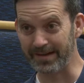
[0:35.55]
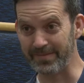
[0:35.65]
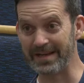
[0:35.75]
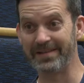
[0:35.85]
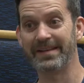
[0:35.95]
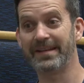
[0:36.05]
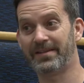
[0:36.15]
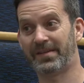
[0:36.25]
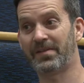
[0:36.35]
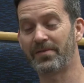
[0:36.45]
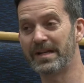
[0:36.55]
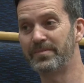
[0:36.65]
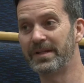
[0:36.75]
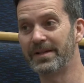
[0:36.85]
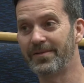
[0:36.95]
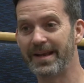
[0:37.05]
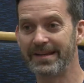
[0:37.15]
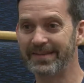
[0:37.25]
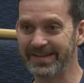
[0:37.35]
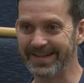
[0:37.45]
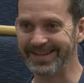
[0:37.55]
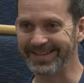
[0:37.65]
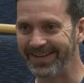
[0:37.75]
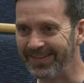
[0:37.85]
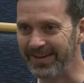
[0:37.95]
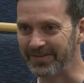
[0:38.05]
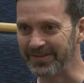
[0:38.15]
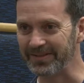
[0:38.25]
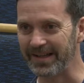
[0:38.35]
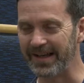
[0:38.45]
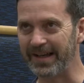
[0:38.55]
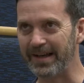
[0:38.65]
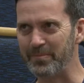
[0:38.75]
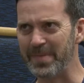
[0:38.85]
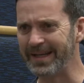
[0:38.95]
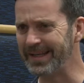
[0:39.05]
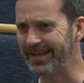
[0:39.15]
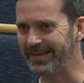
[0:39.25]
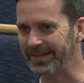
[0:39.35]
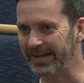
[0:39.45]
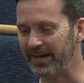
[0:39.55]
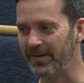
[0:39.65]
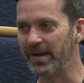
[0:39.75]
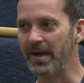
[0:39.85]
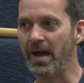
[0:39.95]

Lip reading: I managed to scrape a grade C at O level many years ago.